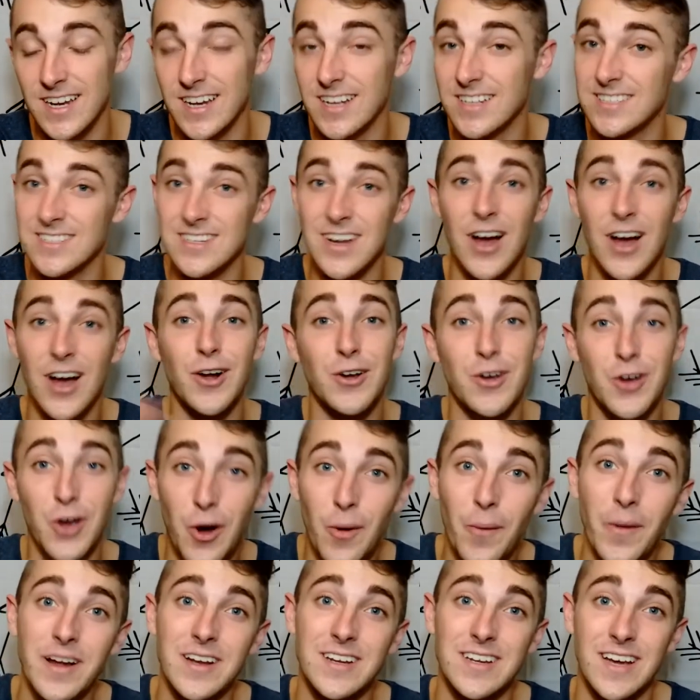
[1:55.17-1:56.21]
It's not
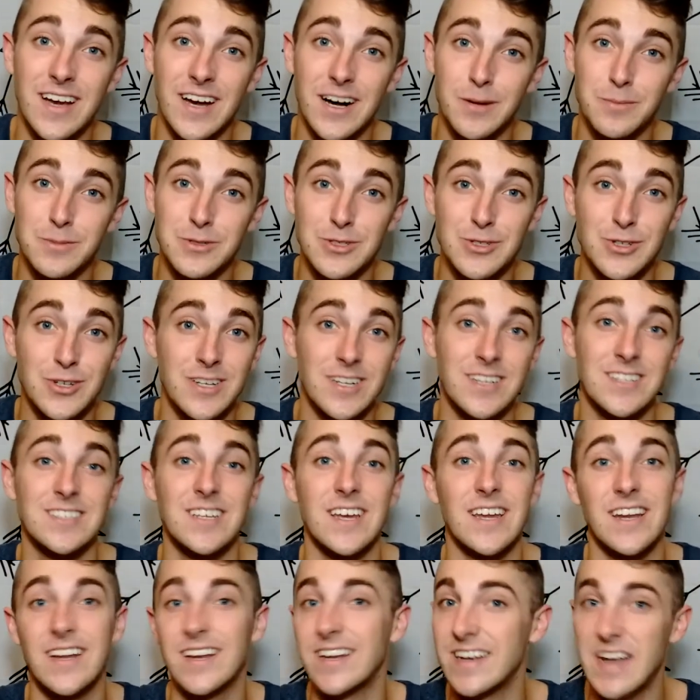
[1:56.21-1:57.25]
going to help students,
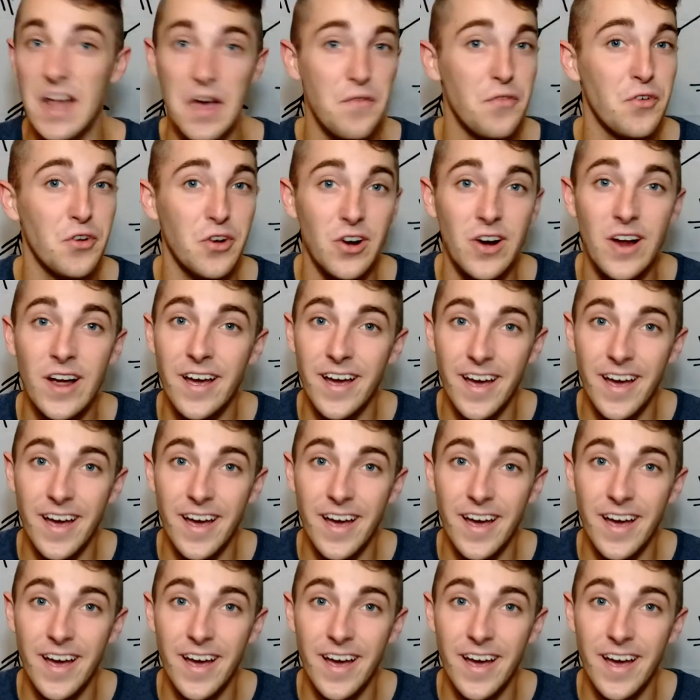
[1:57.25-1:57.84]
and it never